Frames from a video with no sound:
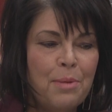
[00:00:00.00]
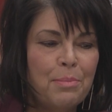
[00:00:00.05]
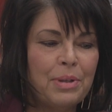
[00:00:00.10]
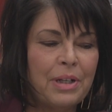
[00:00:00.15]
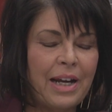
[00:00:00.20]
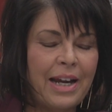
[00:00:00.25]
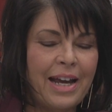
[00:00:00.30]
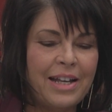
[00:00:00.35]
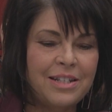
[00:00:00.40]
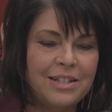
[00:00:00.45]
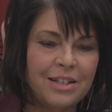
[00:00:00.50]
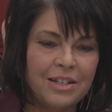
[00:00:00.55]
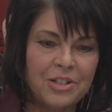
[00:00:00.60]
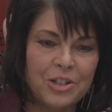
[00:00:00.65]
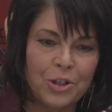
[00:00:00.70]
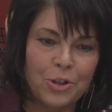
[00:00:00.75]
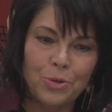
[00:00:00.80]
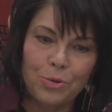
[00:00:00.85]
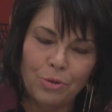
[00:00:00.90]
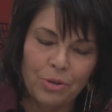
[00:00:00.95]
but I had such
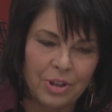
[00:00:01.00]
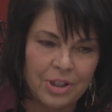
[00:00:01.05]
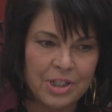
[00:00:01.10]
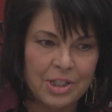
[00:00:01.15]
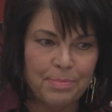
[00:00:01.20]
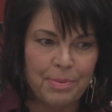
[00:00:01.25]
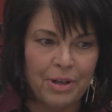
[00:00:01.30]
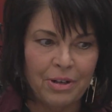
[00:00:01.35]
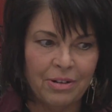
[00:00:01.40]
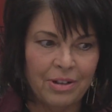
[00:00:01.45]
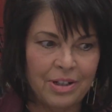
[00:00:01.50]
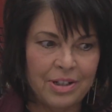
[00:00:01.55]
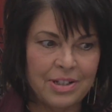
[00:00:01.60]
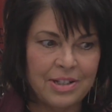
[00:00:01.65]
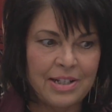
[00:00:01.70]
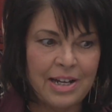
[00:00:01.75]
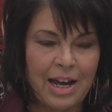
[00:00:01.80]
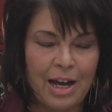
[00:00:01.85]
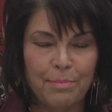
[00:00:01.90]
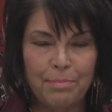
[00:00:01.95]
a cool
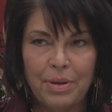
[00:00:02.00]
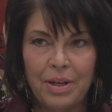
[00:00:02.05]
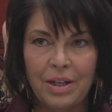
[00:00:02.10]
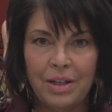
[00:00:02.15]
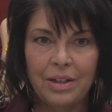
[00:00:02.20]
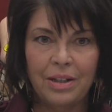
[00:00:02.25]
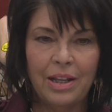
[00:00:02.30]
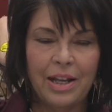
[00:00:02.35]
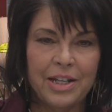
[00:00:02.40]
experience happen